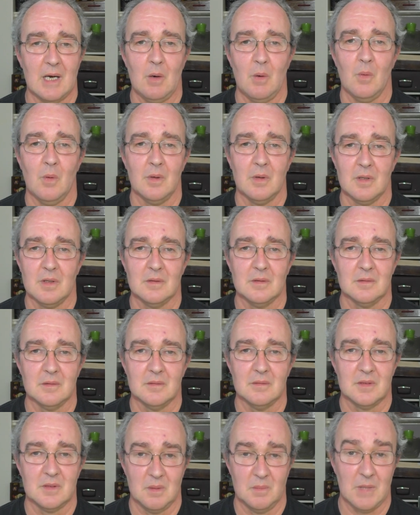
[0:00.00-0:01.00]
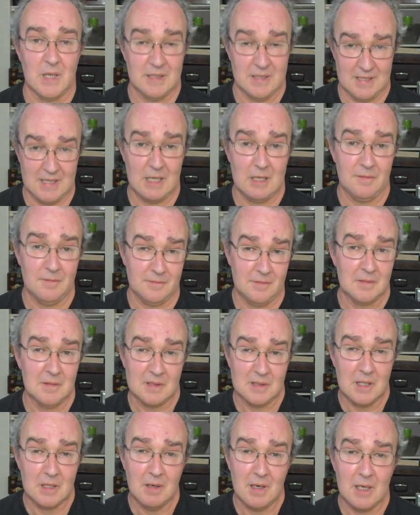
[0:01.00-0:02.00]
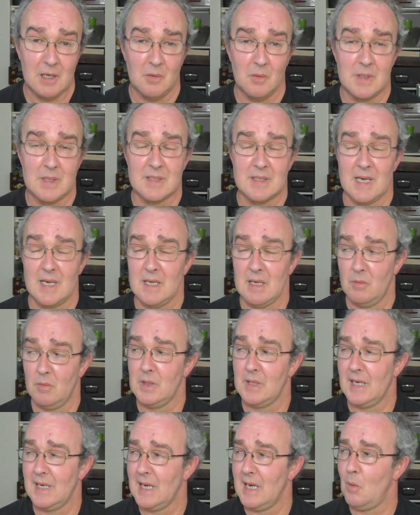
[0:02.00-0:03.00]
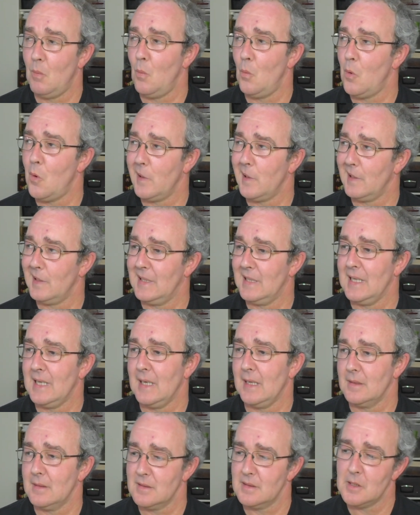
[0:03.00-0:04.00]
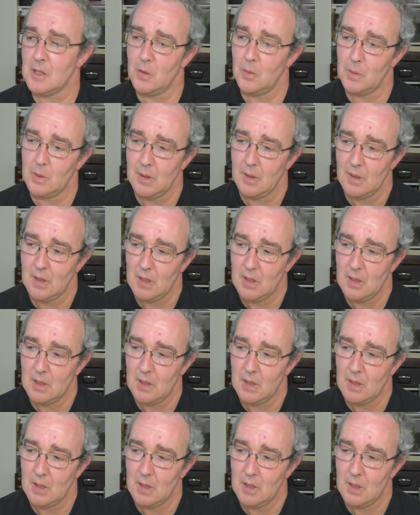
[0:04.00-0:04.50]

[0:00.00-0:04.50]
out to myself, you know, I always said I will get out what I can. So